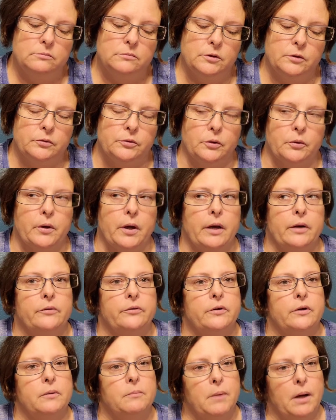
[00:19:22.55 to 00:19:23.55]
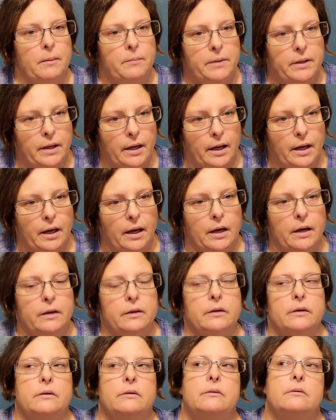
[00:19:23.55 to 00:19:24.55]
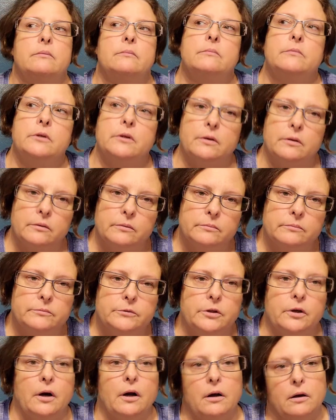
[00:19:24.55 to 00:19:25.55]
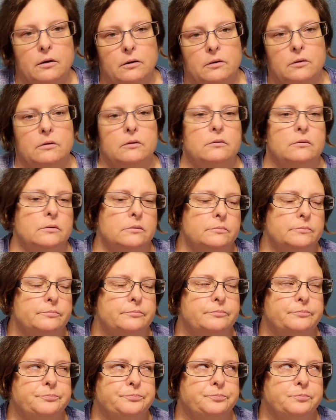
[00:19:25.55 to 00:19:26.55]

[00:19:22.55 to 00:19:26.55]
It was okay to see your mom and dad, and your uncle, and